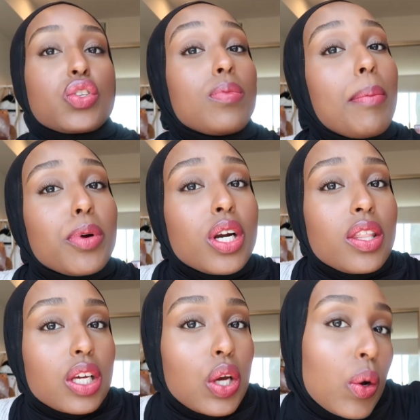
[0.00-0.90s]
So just
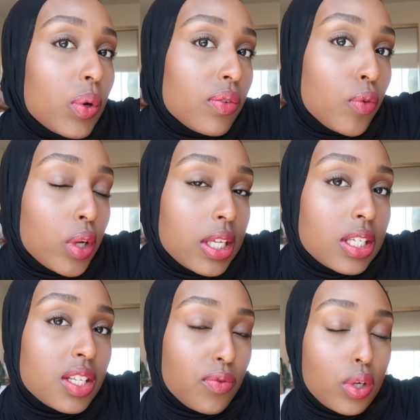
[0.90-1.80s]
remember, the code for
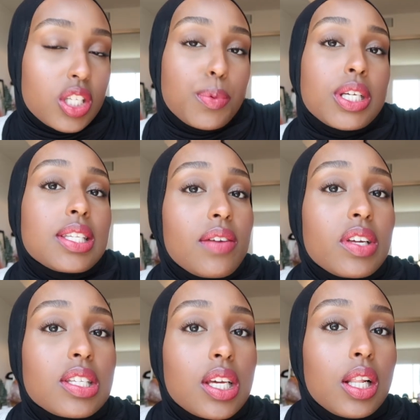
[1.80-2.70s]
the Sephora spring
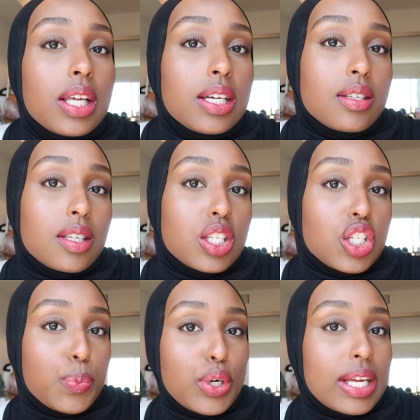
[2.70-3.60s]
saving sale is
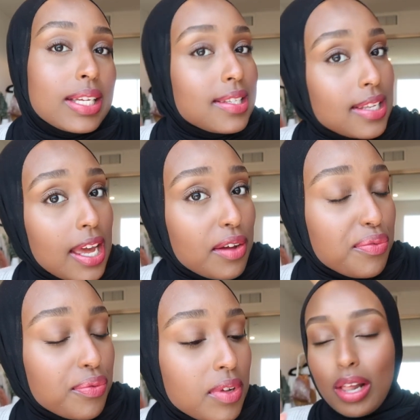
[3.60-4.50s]
spring save.